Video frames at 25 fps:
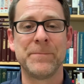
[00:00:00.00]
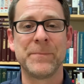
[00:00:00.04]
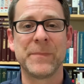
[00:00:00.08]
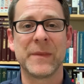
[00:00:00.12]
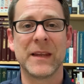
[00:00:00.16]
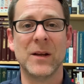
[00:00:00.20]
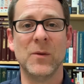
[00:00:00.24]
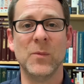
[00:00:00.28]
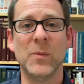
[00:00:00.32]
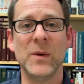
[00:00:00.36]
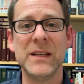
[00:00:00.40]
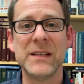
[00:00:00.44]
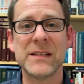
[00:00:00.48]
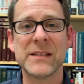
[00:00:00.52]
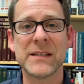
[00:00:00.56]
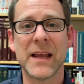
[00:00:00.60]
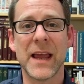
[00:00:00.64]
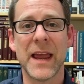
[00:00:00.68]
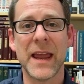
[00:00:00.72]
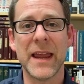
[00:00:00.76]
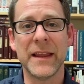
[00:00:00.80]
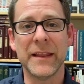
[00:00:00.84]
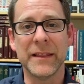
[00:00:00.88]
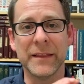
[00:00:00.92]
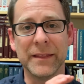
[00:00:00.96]
and we
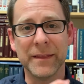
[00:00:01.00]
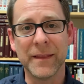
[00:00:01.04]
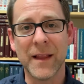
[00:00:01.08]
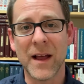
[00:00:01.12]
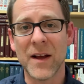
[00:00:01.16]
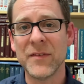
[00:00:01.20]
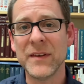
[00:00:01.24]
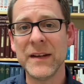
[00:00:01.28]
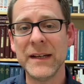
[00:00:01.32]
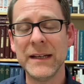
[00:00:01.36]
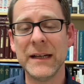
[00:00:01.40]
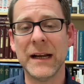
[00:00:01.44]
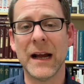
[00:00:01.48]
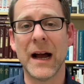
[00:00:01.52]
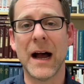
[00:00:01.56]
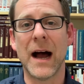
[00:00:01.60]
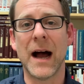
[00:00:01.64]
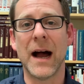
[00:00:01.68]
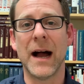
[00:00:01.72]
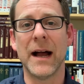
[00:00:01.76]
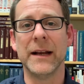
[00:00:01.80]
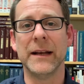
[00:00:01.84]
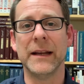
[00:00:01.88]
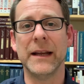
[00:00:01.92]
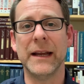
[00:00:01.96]
say loving
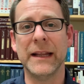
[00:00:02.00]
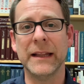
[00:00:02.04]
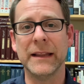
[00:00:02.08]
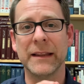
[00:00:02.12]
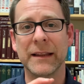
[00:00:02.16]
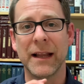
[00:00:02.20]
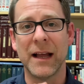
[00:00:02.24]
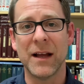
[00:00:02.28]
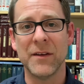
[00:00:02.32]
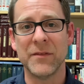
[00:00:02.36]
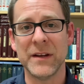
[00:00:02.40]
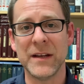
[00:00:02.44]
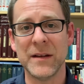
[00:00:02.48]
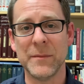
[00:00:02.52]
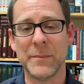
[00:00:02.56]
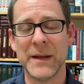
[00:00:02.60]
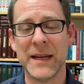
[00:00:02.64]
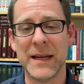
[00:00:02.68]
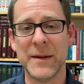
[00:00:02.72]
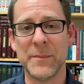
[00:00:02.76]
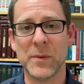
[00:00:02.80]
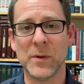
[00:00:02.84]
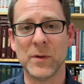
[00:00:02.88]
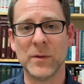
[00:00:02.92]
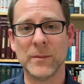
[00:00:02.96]
God and loving
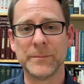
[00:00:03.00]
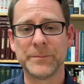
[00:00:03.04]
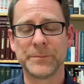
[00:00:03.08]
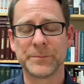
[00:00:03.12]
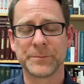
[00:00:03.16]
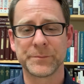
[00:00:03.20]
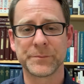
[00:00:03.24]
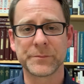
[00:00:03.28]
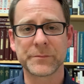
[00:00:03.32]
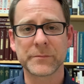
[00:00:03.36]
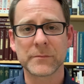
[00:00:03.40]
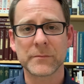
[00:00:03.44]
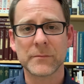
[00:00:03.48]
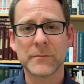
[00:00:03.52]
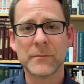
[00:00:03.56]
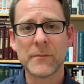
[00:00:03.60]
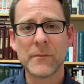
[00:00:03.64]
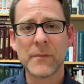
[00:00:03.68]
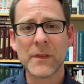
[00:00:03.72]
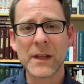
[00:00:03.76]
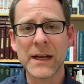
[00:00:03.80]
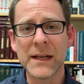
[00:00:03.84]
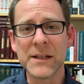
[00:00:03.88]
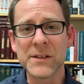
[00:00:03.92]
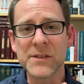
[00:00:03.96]
people,
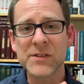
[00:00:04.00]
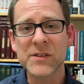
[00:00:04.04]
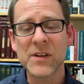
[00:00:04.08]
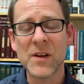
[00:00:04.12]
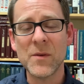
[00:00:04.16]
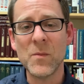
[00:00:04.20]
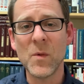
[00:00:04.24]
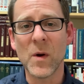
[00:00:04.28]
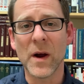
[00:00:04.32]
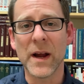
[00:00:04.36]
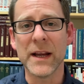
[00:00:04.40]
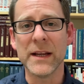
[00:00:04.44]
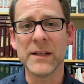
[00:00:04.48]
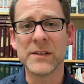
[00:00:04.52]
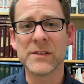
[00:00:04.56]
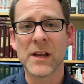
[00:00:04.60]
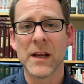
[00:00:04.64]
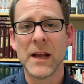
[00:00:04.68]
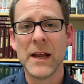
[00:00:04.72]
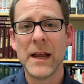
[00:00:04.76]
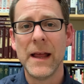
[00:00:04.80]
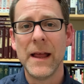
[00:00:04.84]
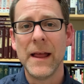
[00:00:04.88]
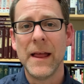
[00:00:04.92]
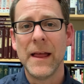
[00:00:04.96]
in some ways,
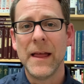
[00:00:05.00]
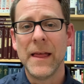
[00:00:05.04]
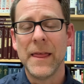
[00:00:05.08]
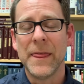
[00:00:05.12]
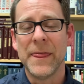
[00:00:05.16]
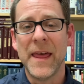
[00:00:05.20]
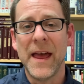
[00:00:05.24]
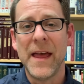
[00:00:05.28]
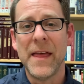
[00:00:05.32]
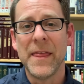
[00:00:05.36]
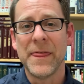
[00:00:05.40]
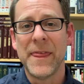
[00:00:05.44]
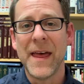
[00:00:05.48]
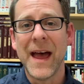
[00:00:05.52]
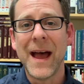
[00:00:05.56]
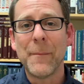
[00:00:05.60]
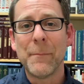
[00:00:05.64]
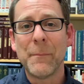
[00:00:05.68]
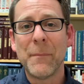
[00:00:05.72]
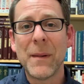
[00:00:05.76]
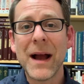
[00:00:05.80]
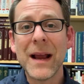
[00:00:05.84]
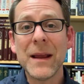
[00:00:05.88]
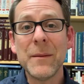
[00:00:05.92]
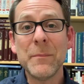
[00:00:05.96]
that
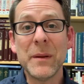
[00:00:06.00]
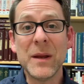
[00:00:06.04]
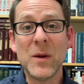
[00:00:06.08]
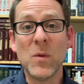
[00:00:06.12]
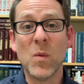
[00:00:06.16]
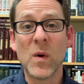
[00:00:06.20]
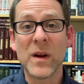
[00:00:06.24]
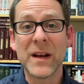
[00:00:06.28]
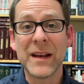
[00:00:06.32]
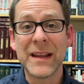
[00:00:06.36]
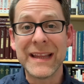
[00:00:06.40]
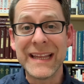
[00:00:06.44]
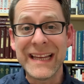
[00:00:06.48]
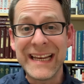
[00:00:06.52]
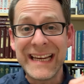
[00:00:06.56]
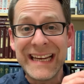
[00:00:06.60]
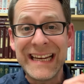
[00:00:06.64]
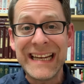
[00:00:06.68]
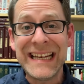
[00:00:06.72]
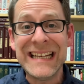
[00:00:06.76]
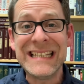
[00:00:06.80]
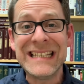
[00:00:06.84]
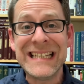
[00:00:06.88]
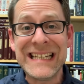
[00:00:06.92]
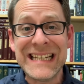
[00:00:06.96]
might be one of the
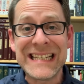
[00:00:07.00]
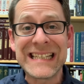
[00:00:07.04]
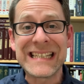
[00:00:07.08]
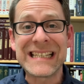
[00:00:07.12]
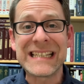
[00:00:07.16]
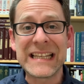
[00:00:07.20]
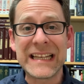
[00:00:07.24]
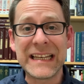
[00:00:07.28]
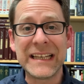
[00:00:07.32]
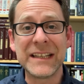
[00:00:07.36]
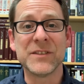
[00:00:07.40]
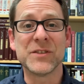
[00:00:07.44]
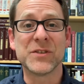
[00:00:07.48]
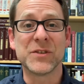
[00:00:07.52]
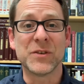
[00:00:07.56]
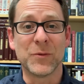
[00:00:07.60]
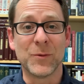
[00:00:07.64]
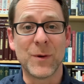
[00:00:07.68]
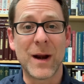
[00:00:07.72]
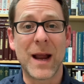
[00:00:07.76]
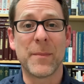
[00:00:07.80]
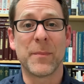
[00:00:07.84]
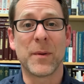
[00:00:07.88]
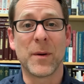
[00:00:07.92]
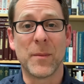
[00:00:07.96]
easiest things to
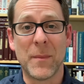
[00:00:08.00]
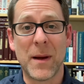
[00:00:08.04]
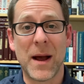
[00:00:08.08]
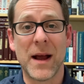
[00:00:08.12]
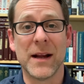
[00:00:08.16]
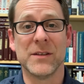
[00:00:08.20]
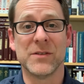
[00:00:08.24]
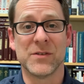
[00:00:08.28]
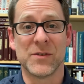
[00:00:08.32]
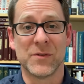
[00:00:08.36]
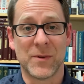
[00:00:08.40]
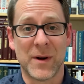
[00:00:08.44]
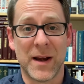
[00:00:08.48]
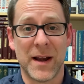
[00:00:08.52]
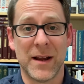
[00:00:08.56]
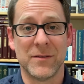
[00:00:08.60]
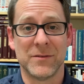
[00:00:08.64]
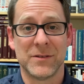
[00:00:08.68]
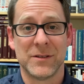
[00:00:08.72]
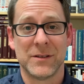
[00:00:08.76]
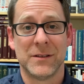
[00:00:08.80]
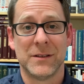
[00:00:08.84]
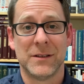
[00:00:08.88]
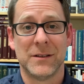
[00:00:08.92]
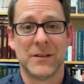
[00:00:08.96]
wrap our minds around,
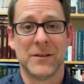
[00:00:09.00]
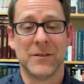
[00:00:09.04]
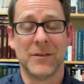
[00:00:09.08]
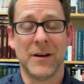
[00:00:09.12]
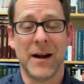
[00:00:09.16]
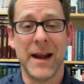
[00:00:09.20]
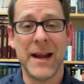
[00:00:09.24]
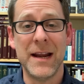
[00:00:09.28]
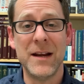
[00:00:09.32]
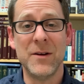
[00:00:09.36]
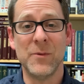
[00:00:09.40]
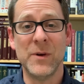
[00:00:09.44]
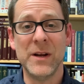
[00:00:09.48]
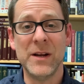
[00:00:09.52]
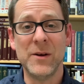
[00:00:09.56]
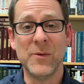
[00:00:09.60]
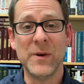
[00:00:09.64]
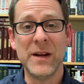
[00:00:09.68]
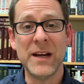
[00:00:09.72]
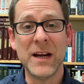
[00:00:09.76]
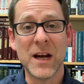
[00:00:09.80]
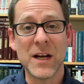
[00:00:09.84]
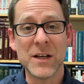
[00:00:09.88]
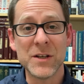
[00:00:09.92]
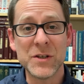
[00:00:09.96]
right?
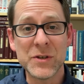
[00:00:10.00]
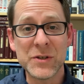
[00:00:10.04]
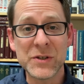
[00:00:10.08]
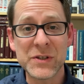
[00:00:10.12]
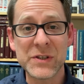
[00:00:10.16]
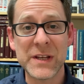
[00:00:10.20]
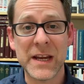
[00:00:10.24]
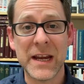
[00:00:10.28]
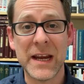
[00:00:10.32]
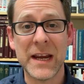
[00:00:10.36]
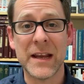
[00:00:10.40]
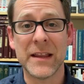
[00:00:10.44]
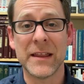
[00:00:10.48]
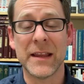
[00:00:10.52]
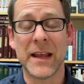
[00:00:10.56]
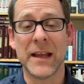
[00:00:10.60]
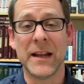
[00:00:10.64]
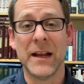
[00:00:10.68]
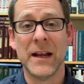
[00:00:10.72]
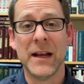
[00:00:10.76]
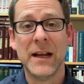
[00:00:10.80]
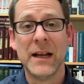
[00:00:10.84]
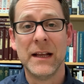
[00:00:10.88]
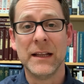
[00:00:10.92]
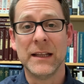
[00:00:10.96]
We understand
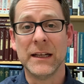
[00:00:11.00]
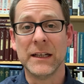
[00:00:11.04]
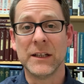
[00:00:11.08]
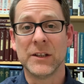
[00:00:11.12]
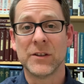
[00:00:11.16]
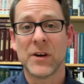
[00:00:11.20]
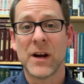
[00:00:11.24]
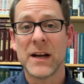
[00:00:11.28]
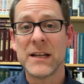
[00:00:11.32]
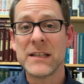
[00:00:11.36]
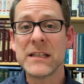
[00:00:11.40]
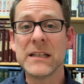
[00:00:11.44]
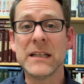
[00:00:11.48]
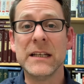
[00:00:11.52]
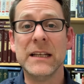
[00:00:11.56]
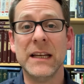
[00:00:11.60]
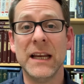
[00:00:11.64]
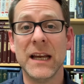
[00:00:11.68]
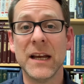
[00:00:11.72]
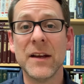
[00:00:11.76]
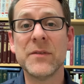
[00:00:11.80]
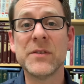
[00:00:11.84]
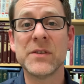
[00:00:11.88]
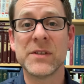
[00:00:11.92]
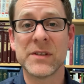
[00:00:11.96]
that Christ
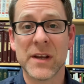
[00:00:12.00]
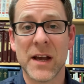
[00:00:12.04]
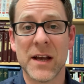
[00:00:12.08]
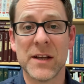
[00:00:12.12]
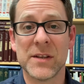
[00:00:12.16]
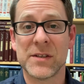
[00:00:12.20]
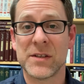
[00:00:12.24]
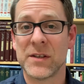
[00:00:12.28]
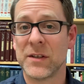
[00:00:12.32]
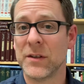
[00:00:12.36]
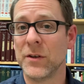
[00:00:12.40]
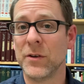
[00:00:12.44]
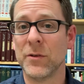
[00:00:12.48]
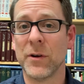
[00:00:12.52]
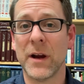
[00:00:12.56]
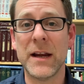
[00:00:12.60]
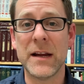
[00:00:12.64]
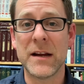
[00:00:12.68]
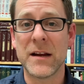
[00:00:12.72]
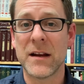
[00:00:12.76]
gives us the great